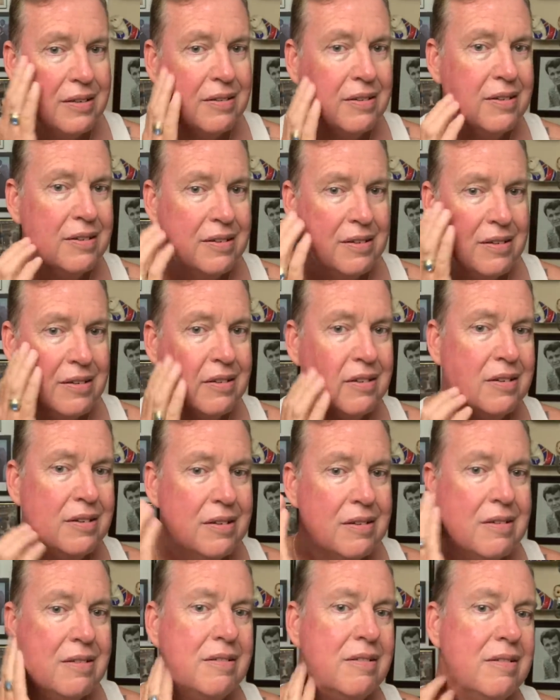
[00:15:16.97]

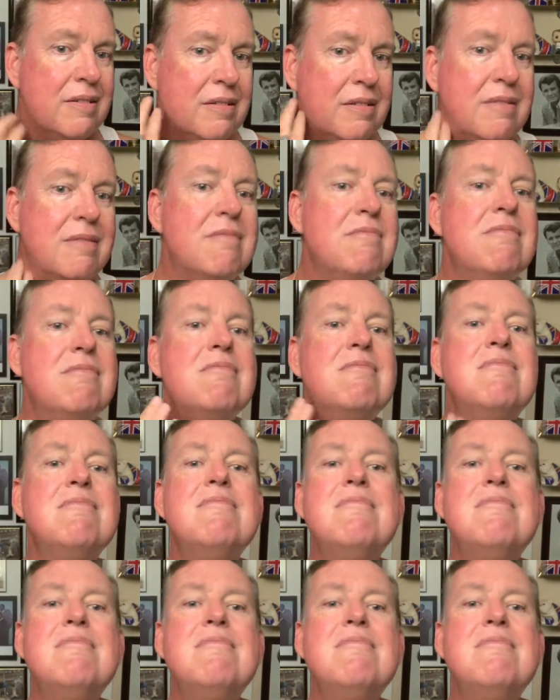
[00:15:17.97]
No one is speaking in this clip.